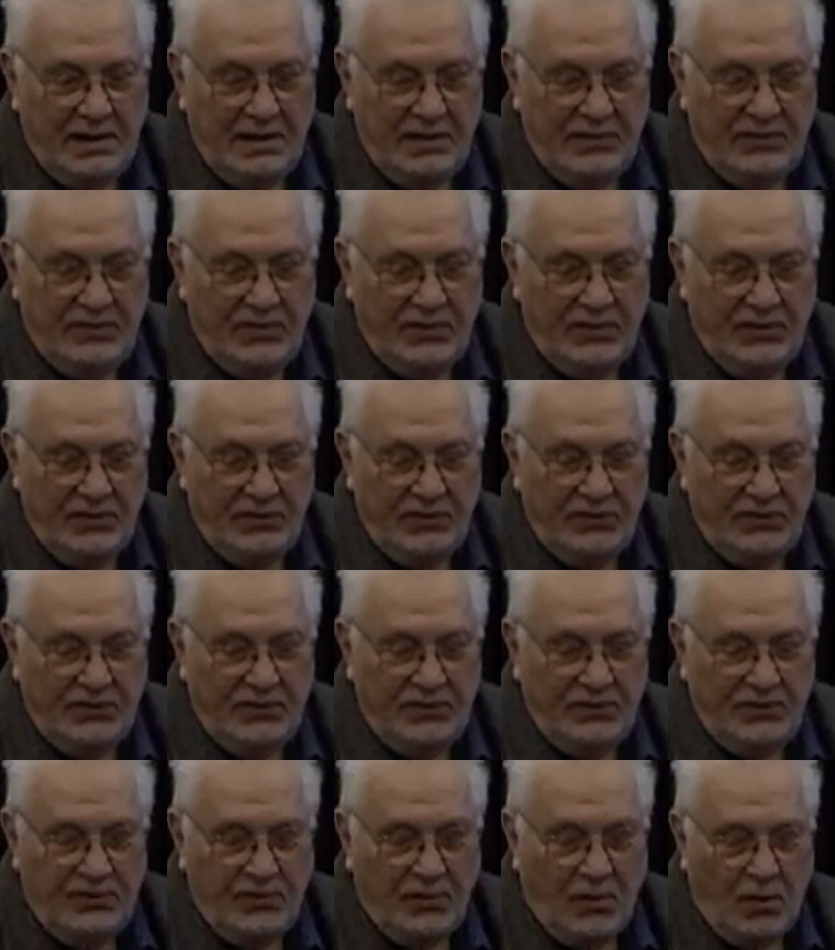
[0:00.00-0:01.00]
this is
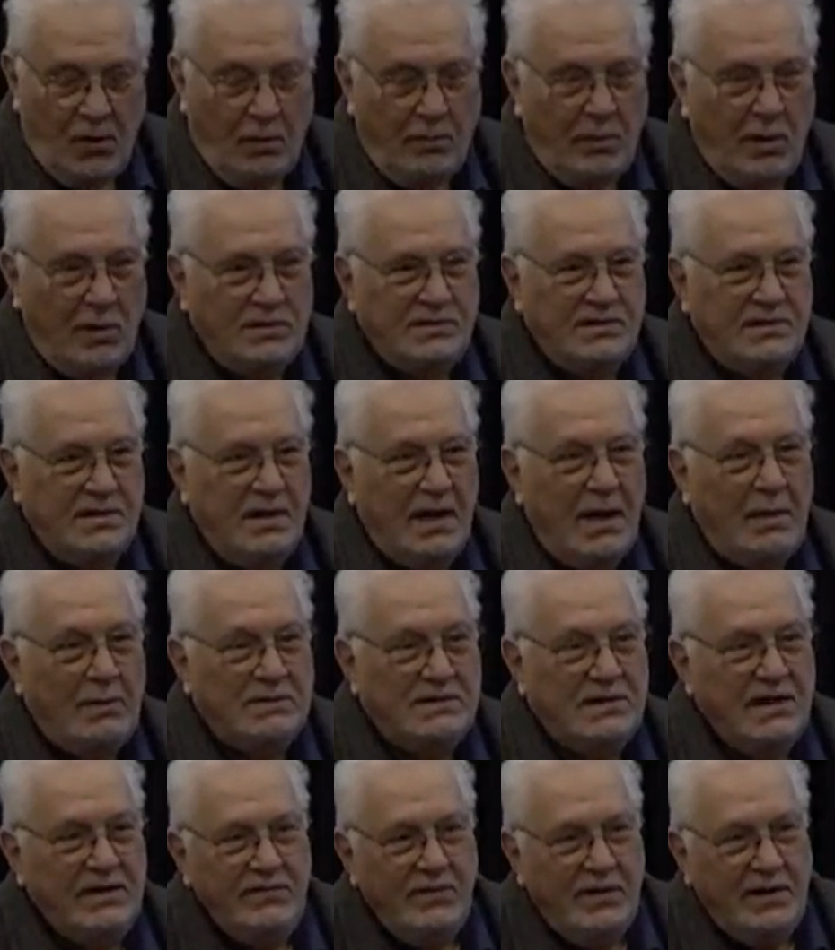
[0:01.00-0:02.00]
that was
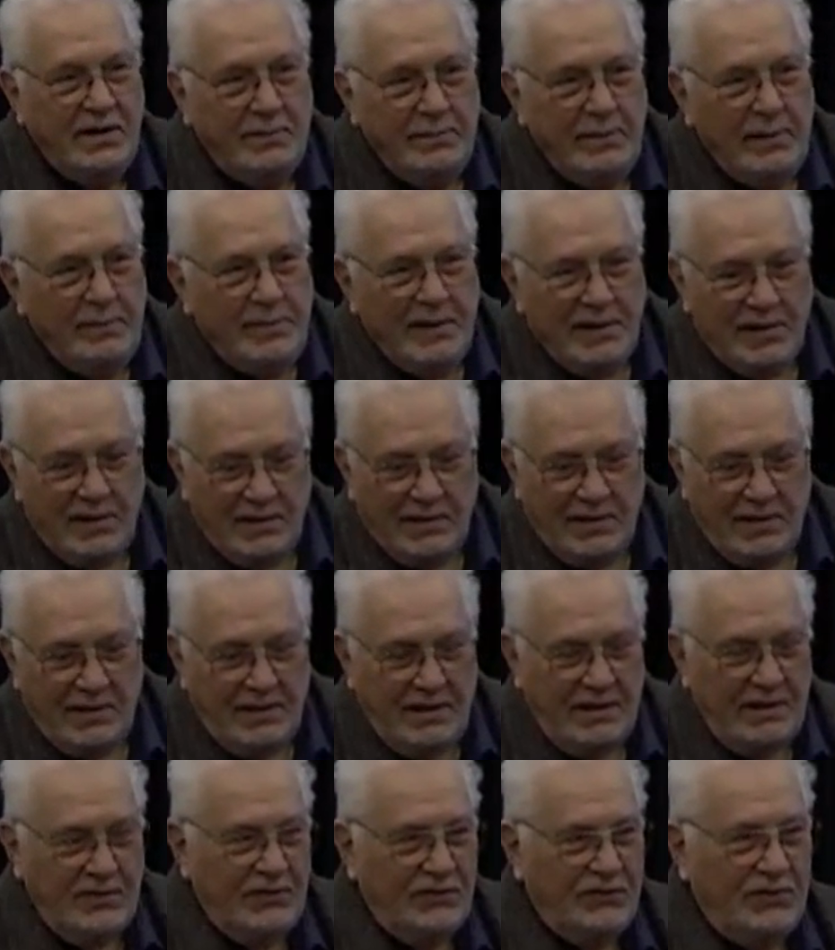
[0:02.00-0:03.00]
even going to be bigger than
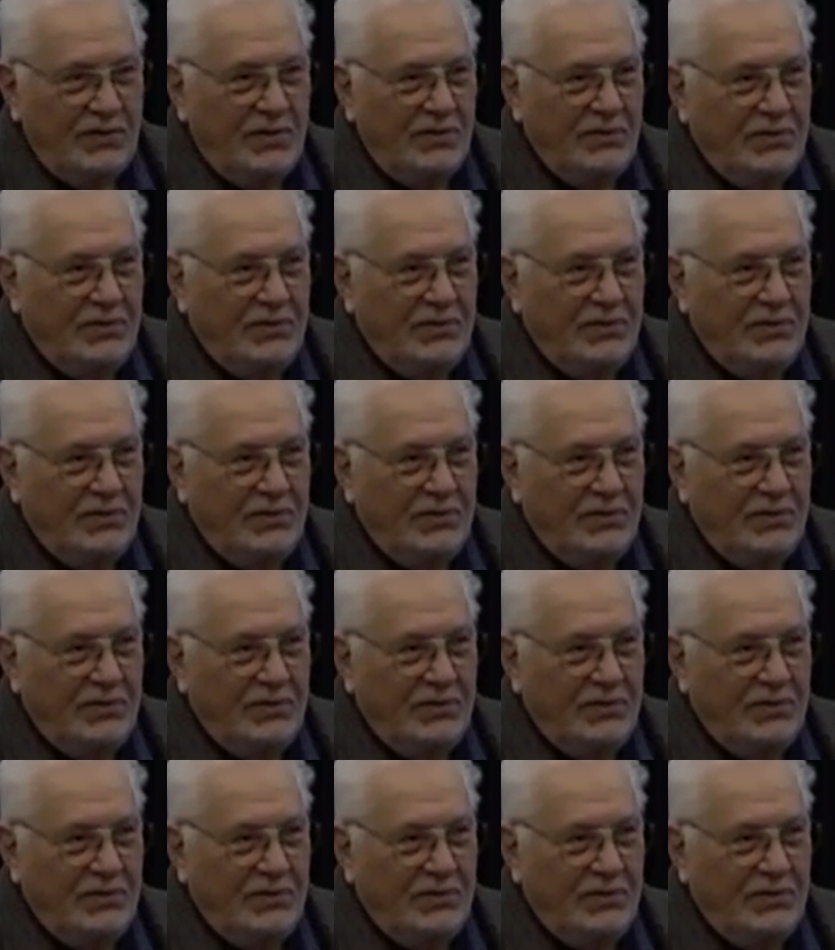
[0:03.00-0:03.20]
this.